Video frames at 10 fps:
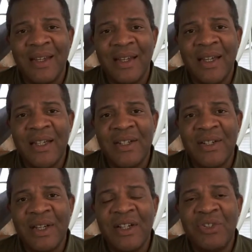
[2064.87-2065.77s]

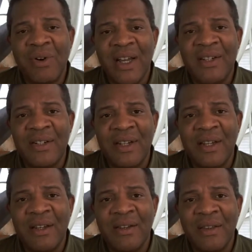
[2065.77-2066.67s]
is
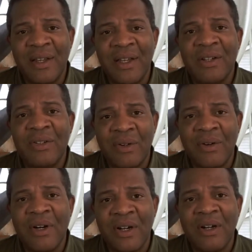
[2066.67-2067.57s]
addressing the
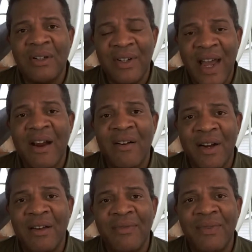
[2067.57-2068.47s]
historical
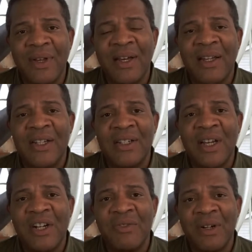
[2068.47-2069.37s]
narrative in this
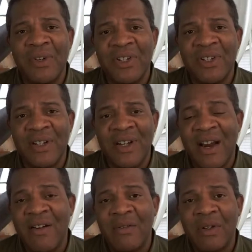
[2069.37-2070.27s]
country, which is a
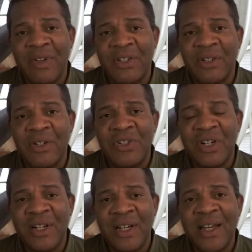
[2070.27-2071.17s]
narrative of
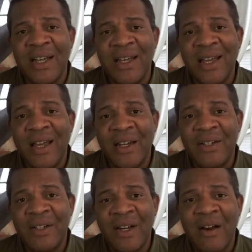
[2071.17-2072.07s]
exclusion and
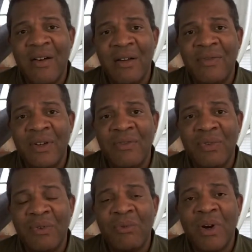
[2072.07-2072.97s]
it's a narrative of
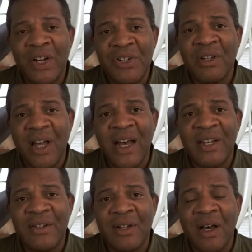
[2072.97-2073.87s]

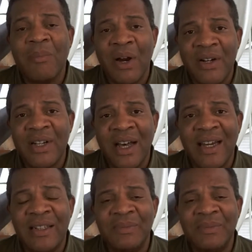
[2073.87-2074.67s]
racialized apartheid.